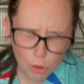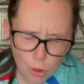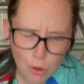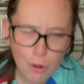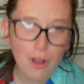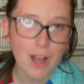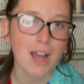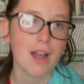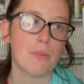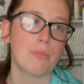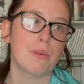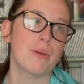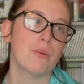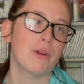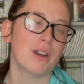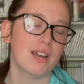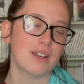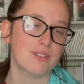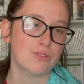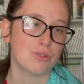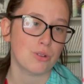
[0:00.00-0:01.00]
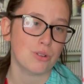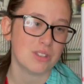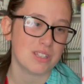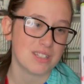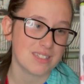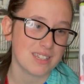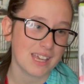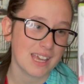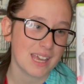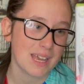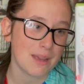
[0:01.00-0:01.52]
happy when I saw this
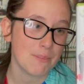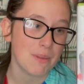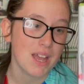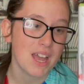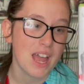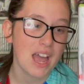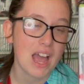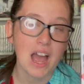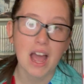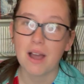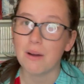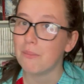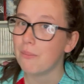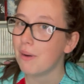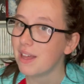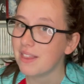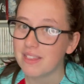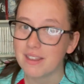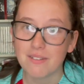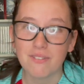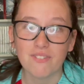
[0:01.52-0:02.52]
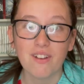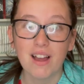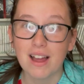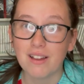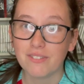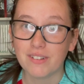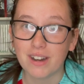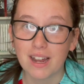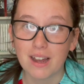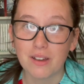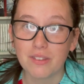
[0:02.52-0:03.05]
game, and when they
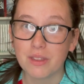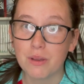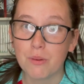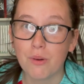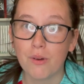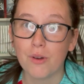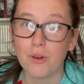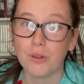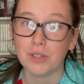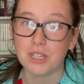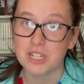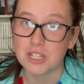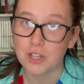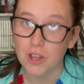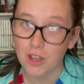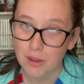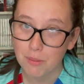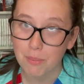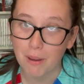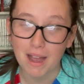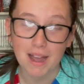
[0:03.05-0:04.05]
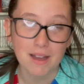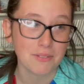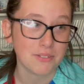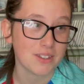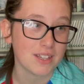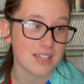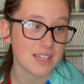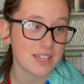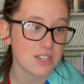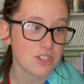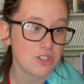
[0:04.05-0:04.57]
found out they were only £2
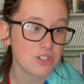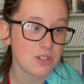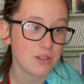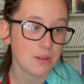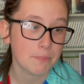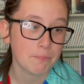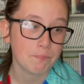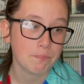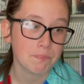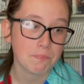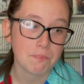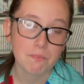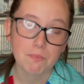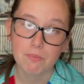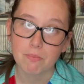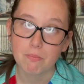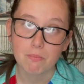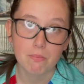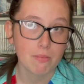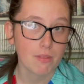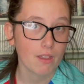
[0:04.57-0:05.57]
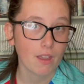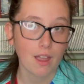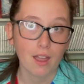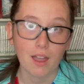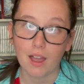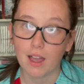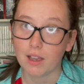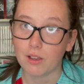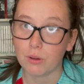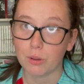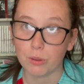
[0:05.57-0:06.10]
each,
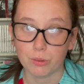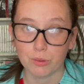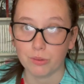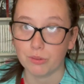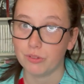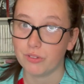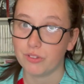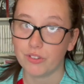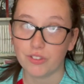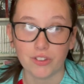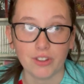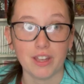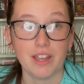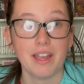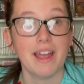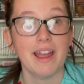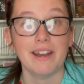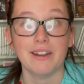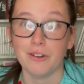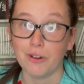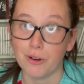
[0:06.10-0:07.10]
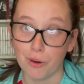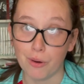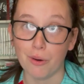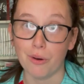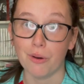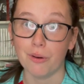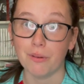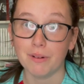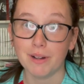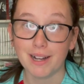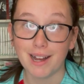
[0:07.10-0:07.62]
I couldn't say
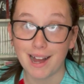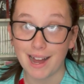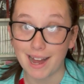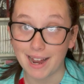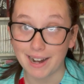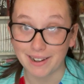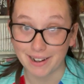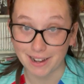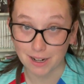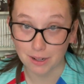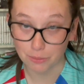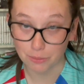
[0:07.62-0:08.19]
no. And I